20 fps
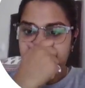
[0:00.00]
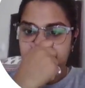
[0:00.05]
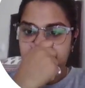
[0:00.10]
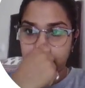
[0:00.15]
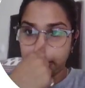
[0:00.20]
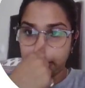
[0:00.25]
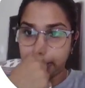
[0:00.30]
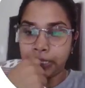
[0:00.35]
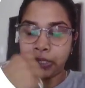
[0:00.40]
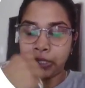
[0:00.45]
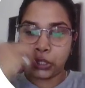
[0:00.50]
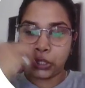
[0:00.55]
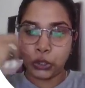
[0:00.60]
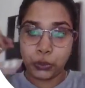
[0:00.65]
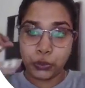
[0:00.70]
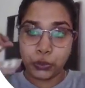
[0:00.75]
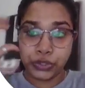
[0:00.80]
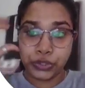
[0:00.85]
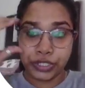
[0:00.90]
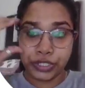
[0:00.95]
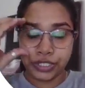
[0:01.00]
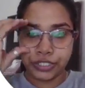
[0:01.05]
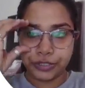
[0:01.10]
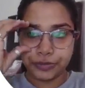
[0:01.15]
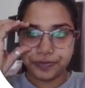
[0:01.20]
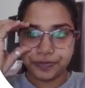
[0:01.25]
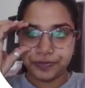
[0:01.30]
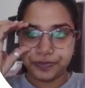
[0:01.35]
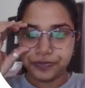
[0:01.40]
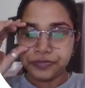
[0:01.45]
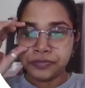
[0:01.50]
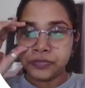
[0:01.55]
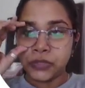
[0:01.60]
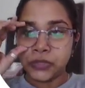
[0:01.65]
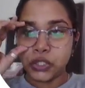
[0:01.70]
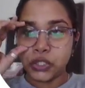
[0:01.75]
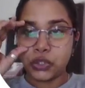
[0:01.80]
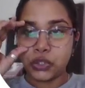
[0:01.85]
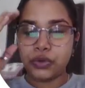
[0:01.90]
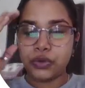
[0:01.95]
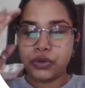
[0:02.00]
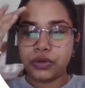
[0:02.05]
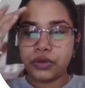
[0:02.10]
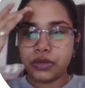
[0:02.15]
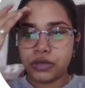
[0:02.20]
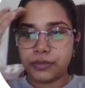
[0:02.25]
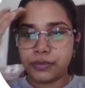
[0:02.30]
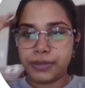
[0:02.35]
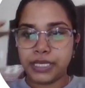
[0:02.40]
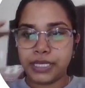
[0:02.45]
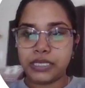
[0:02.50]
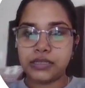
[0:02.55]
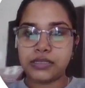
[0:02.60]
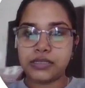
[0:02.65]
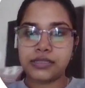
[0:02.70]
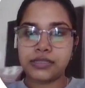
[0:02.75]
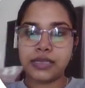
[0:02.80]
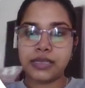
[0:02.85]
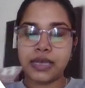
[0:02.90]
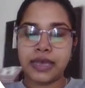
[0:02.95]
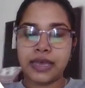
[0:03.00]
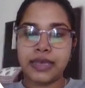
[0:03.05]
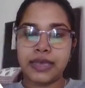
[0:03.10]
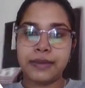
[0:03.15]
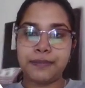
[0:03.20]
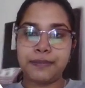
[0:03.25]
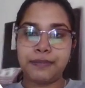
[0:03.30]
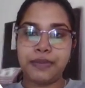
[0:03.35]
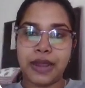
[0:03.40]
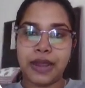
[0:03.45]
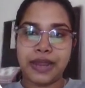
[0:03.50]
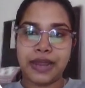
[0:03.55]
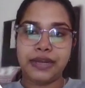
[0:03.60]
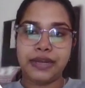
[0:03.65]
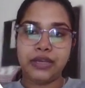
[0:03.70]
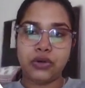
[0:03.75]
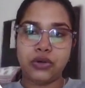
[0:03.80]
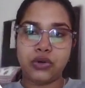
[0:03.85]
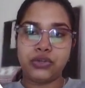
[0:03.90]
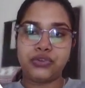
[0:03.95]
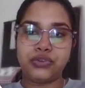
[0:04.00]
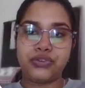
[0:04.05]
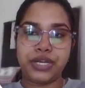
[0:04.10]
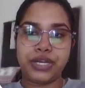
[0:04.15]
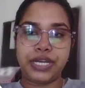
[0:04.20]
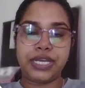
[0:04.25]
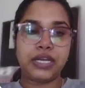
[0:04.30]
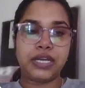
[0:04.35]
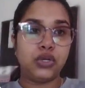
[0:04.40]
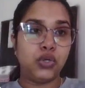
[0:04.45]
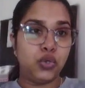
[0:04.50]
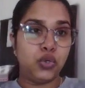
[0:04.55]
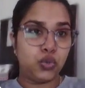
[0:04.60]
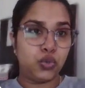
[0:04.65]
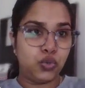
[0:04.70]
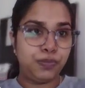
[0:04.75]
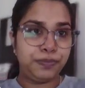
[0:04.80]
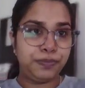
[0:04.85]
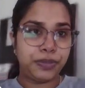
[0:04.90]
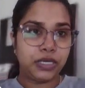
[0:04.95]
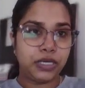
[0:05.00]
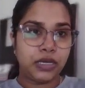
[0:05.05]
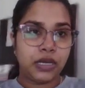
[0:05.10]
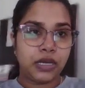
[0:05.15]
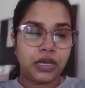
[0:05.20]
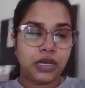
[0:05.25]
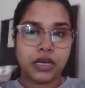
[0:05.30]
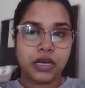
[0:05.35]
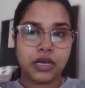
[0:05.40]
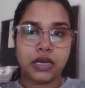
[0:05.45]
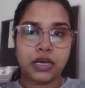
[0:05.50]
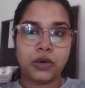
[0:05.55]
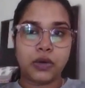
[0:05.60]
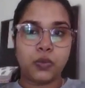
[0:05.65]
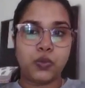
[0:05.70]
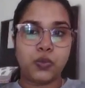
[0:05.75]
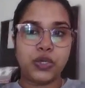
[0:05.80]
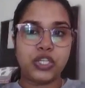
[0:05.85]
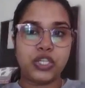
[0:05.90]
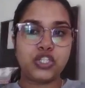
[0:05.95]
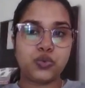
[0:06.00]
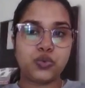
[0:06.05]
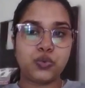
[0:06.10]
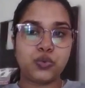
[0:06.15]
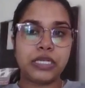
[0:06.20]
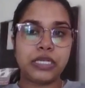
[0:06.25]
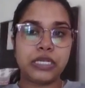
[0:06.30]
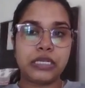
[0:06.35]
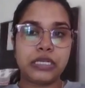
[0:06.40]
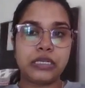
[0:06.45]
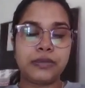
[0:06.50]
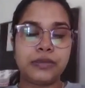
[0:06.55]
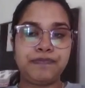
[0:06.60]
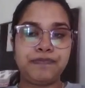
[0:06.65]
Included, because I am planning on creating a loop which will